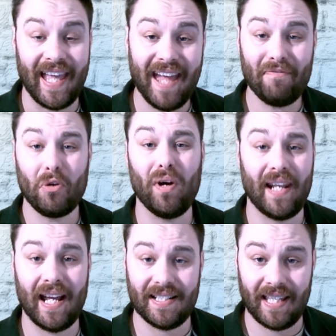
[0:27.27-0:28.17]
Everyone
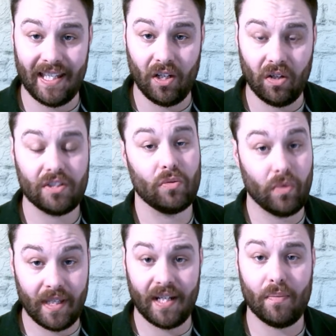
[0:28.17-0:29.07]
has heat loss
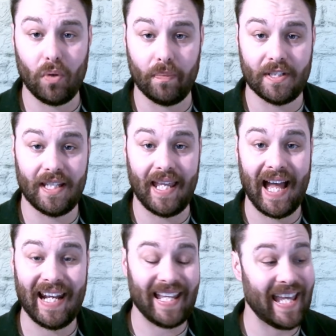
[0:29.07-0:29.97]
within a property,
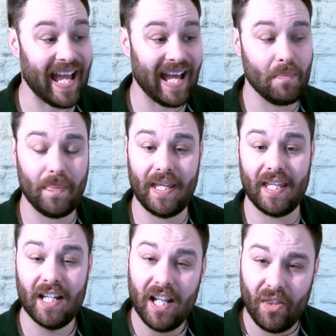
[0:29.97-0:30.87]
and it can
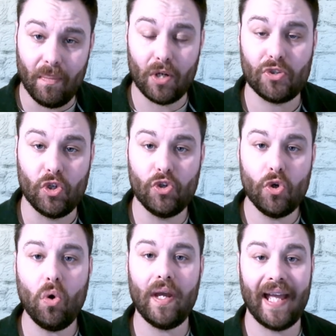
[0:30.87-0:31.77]
be the most
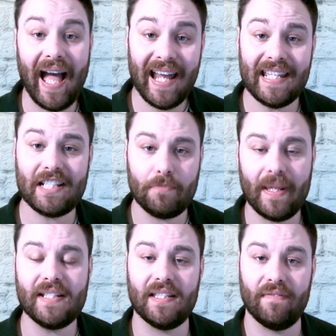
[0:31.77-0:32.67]
annoying and
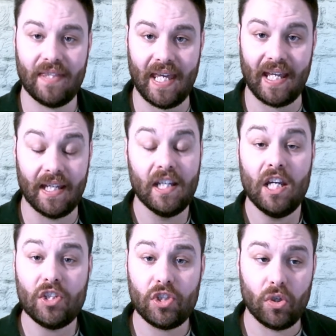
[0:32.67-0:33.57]
expensive thing
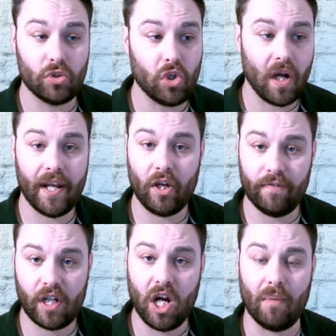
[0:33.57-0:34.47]
to try and
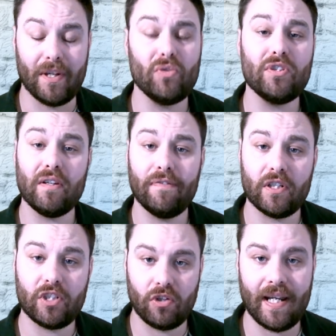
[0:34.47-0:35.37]
overcome, and also
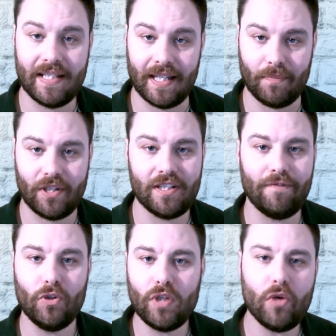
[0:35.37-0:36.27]
frustrating, because
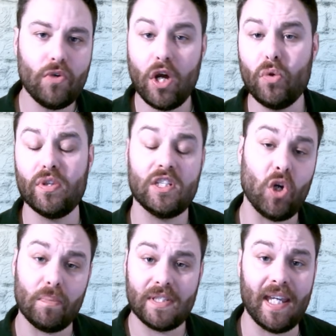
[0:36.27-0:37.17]
if you don't know the
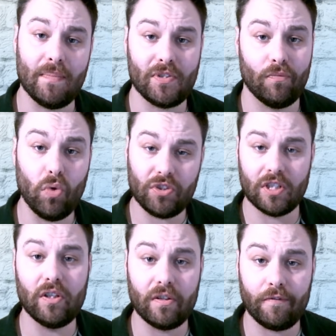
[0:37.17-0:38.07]
top tips of what to
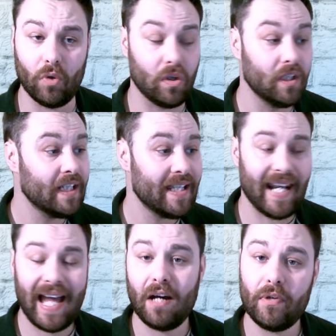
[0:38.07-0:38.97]
look for, then
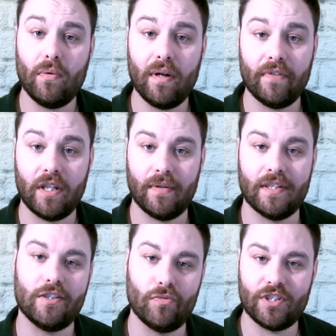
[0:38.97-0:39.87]
how are you ever going
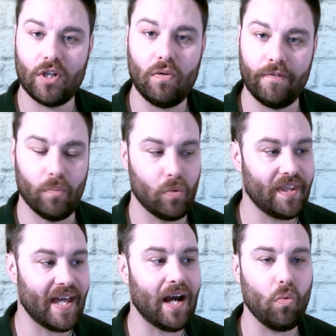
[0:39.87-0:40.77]
to resolve them
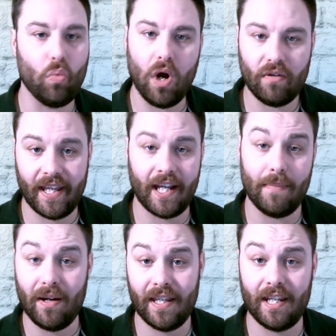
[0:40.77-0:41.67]
without worrying
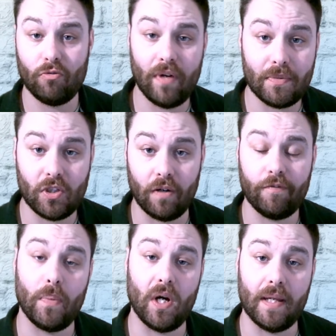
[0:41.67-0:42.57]
about getting ripped off
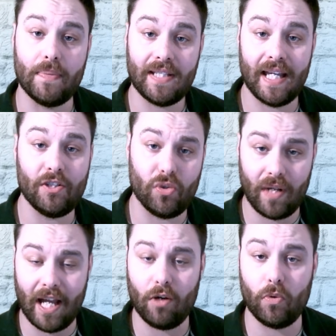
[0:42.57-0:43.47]
by potential
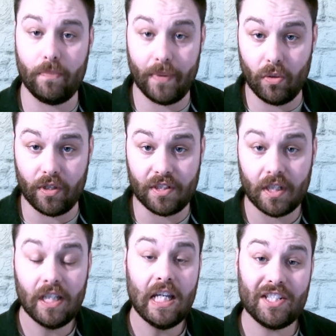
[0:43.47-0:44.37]
cowboy builders?
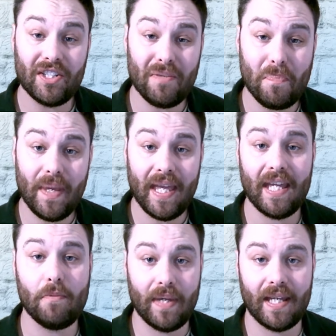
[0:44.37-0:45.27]
So the
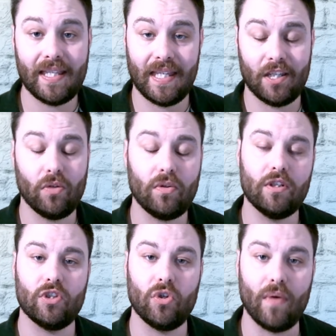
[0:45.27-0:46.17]
big thing you can
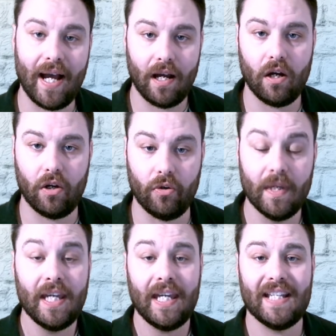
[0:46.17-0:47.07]
do at home
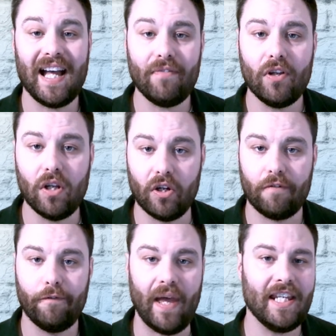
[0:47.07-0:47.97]
is have a look
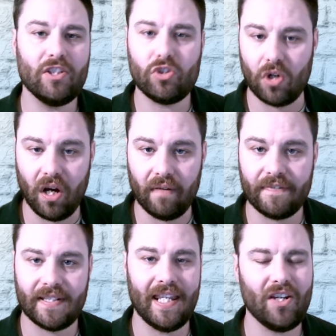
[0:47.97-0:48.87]
for any
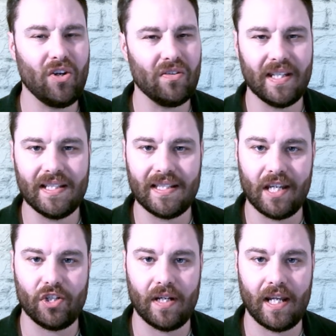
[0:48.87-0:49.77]
drafts, any
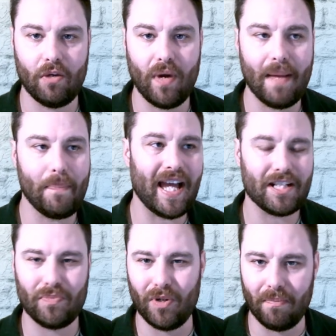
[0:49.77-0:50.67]
condensation anywhere, black
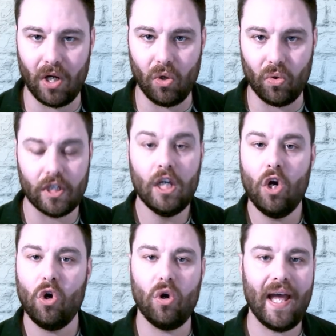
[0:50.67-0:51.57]
spot mold,
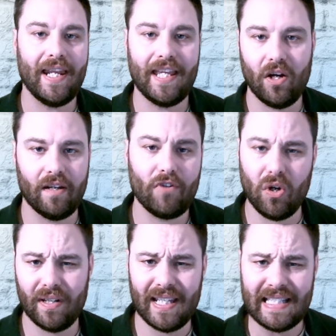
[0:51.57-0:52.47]
or any kind of
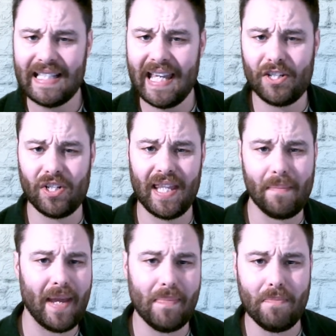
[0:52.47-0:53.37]
condensation
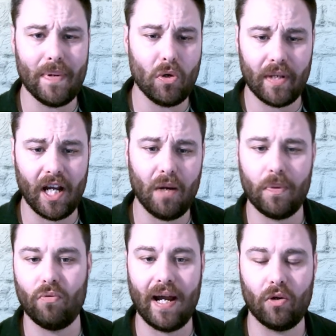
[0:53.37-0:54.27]
that may be building up
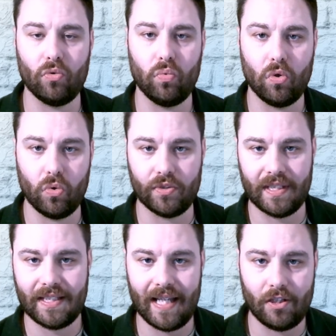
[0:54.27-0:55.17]
around walls,
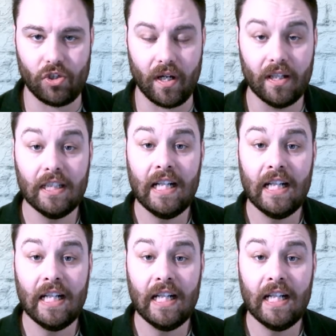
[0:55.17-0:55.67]
etc.